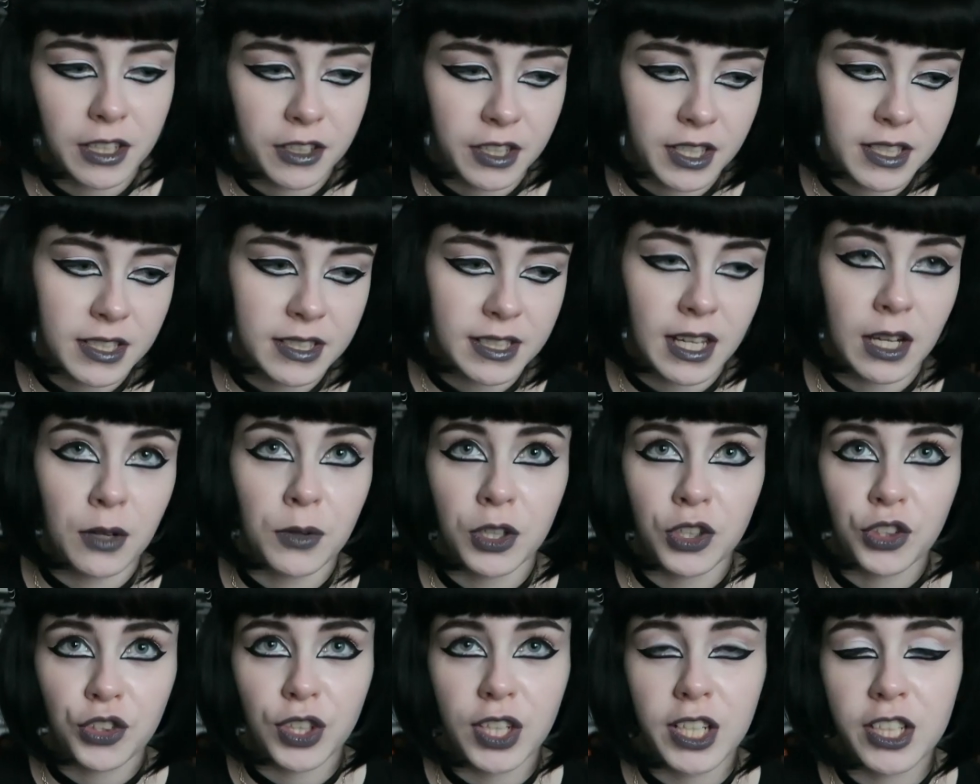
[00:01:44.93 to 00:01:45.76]
and I sell
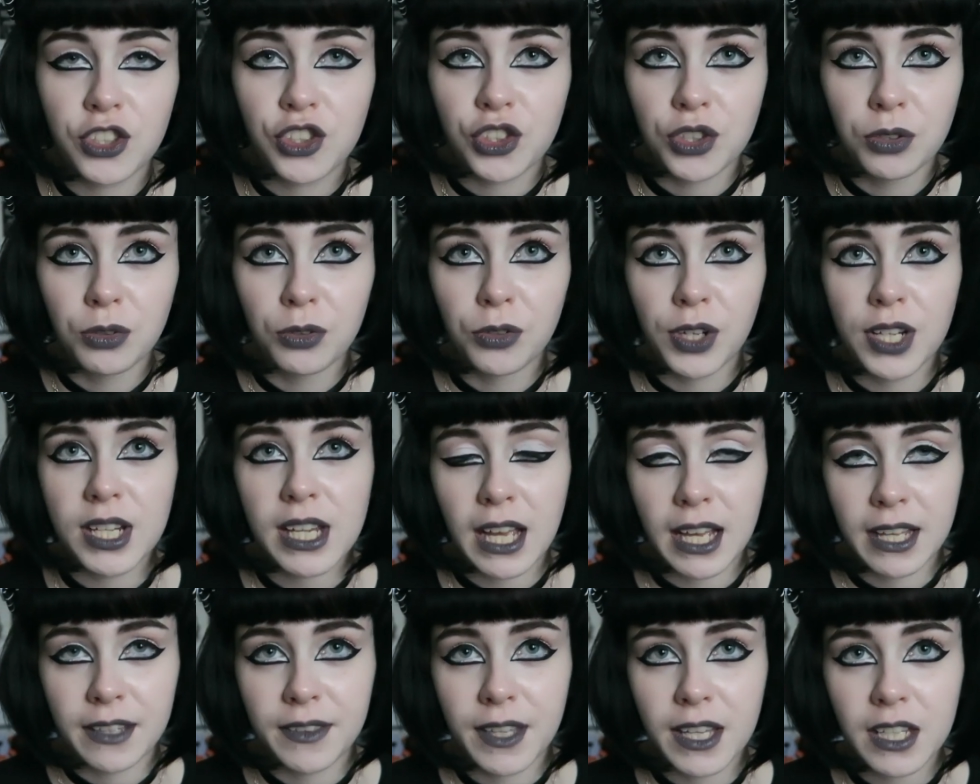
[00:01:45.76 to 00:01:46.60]
acrylic jewellery,
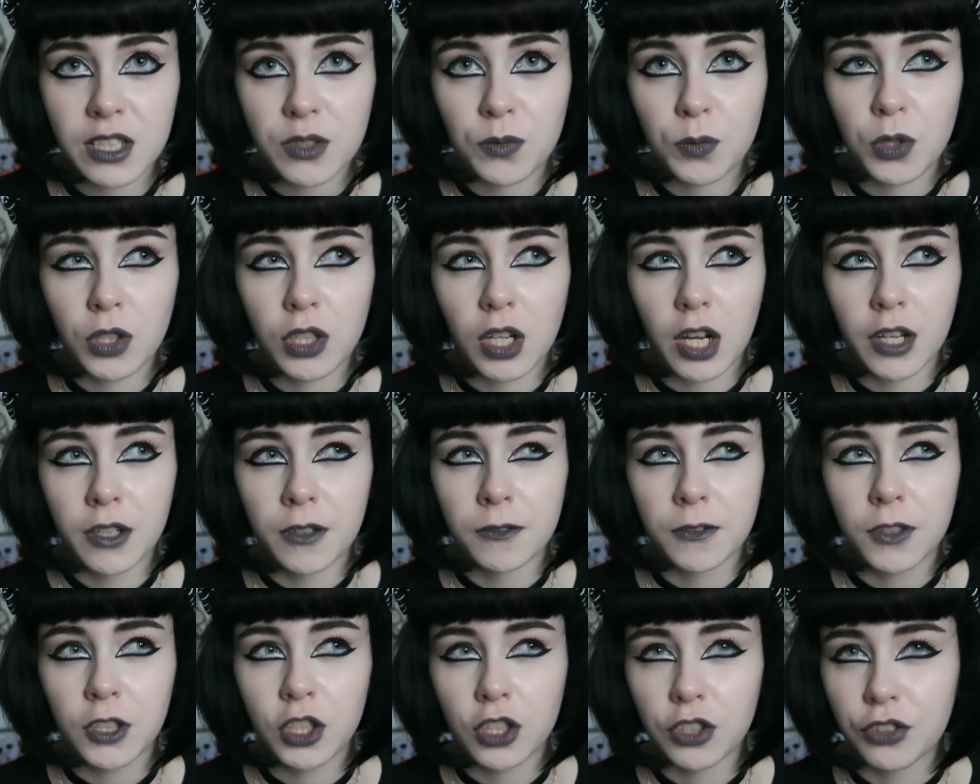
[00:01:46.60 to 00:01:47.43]
and that's what kind
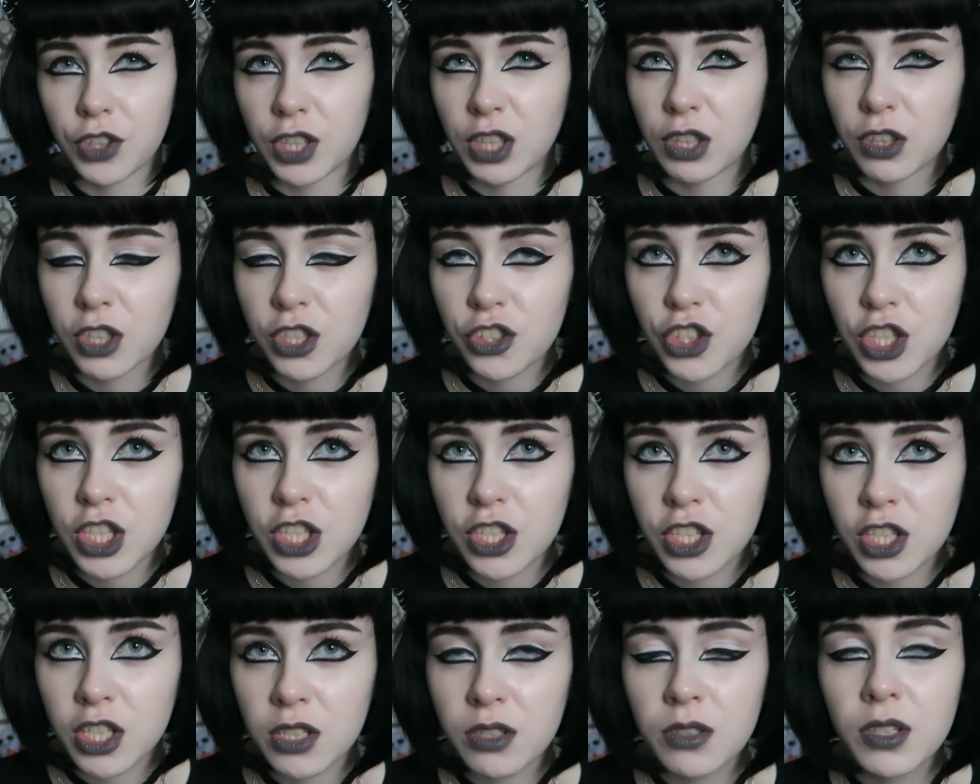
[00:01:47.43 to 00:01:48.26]
of Curiology
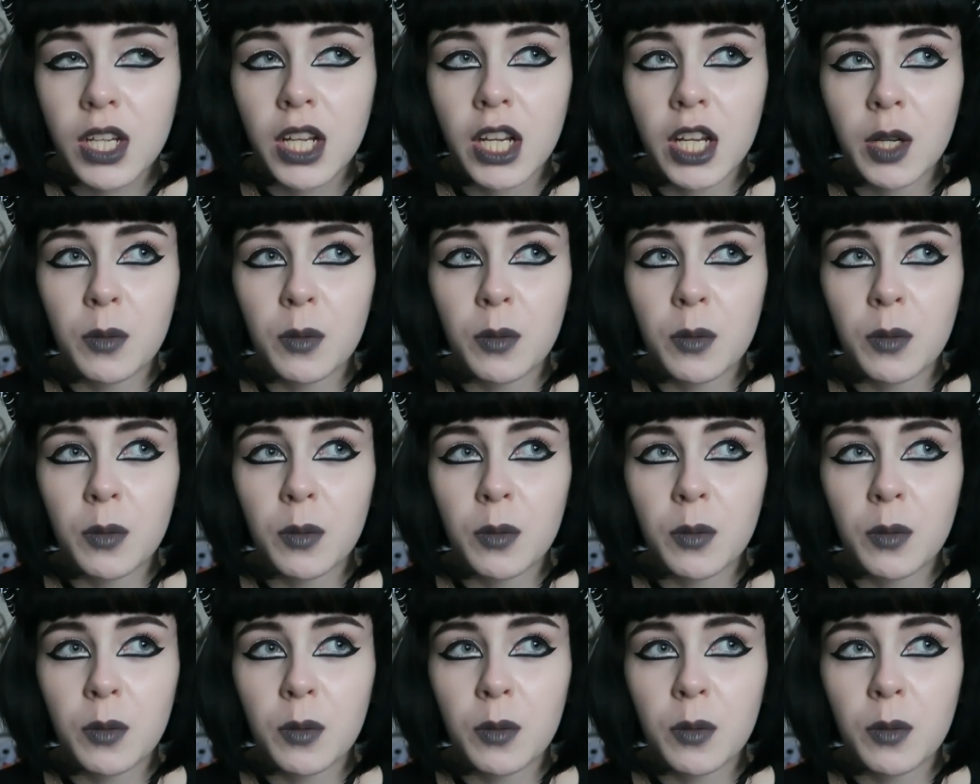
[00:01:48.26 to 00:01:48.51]
do,